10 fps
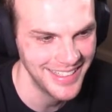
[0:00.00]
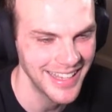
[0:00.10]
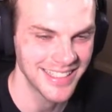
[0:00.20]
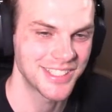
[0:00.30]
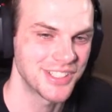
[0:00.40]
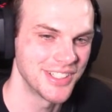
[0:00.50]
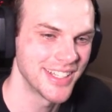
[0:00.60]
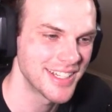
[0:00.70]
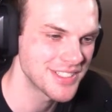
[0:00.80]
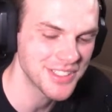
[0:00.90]
That's true.
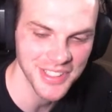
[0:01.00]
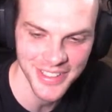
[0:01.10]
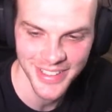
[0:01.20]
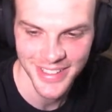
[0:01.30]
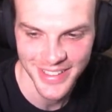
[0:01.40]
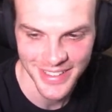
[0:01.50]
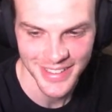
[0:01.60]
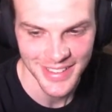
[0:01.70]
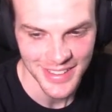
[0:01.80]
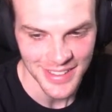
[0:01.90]
That is true.
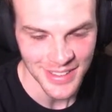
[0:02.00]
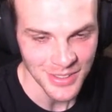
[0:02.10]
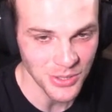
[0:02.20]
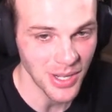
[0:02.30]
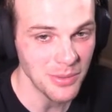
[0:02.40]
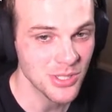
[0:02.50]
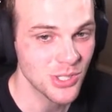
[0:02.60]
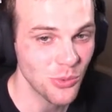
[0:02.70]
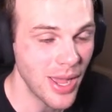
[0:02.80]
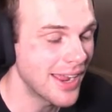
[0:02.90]
Dude, I was
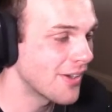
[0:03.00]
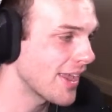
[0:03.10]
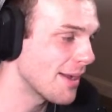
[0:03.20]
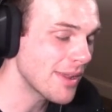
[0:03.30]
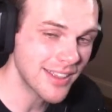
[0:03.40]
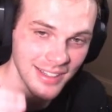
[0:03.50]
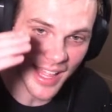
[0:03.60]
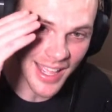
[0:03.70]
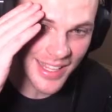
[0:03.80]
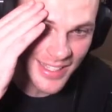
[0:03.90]
sweat. Okay, I'm not gonna
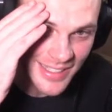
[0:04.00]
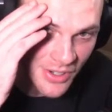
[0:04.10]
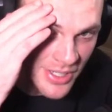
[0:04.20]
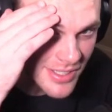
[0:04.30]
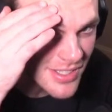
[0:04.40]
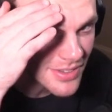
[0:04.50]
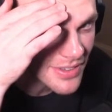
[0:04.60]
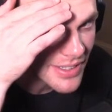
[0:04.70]
lie. Okay, it doesn't.